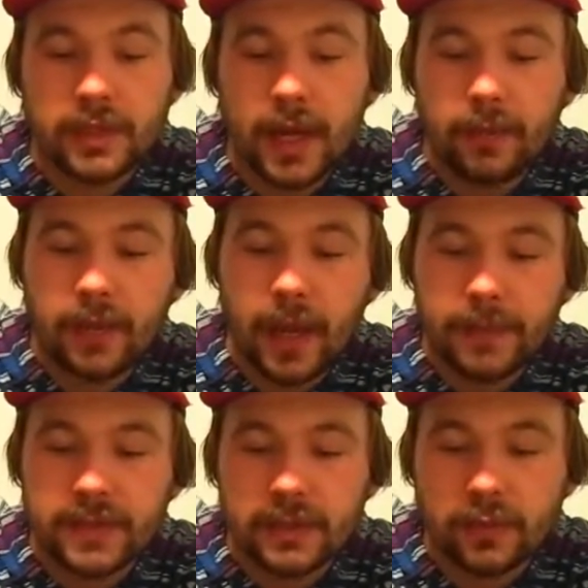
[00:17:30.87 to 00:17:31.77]
time
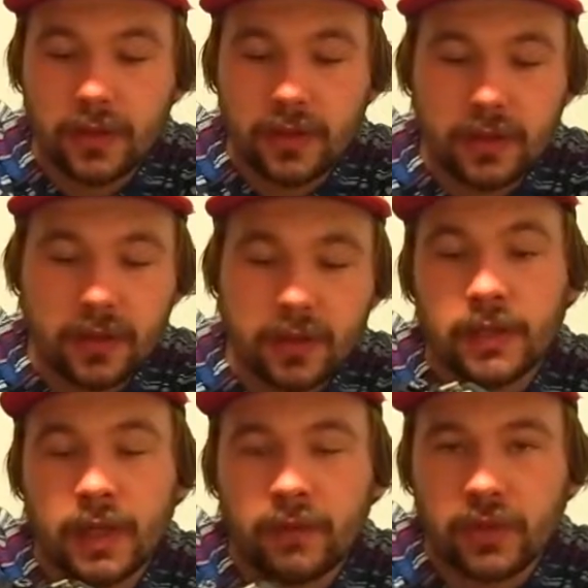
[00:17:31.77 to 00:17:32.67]
lapses with it. It's
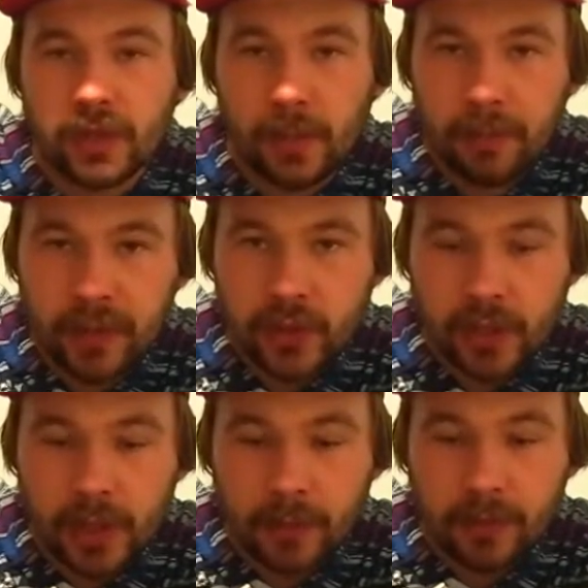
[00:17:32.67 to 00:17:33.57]
obviously a picture
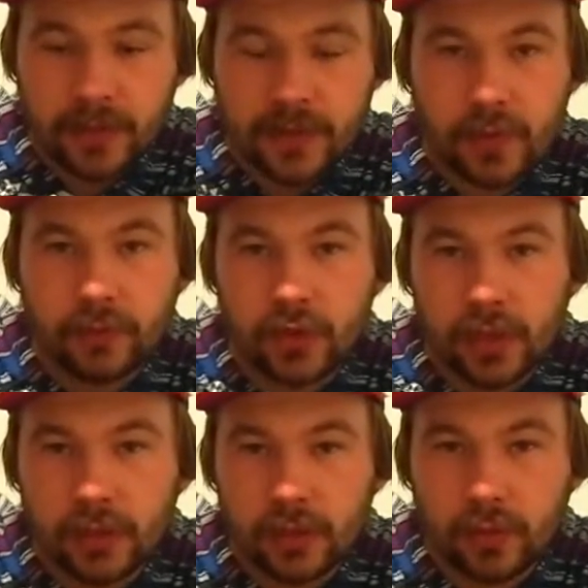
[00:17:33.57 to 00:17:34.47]
camera, so if you're
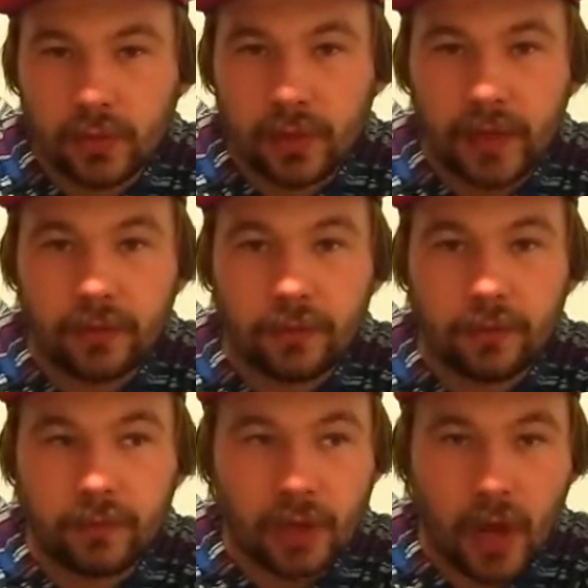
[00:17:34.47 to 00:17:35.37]
trying to do like
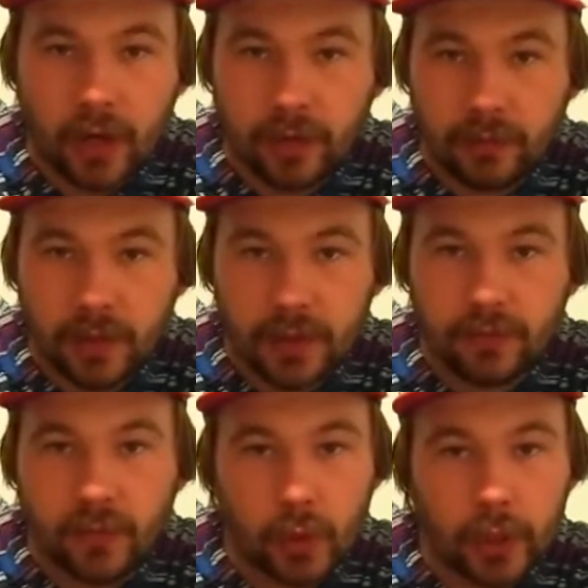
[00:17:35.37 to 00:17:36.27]
photography
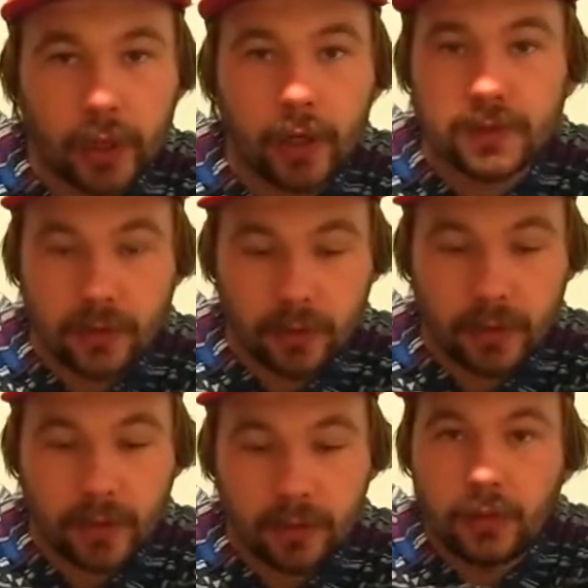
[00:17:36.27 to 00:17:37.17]
for
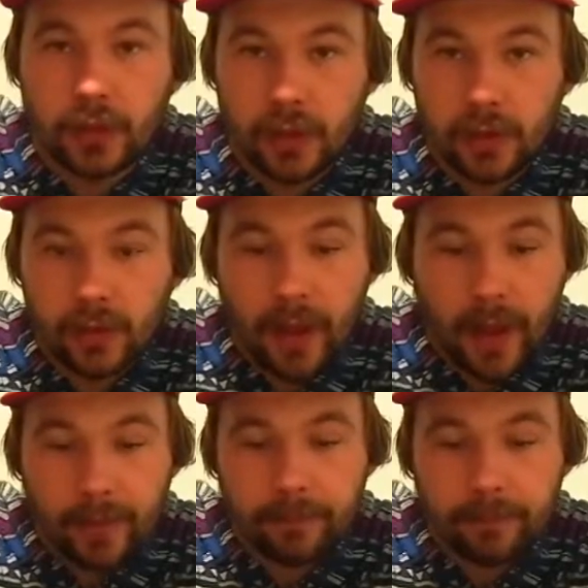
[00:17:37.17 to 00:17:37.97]
scootering, you can do that.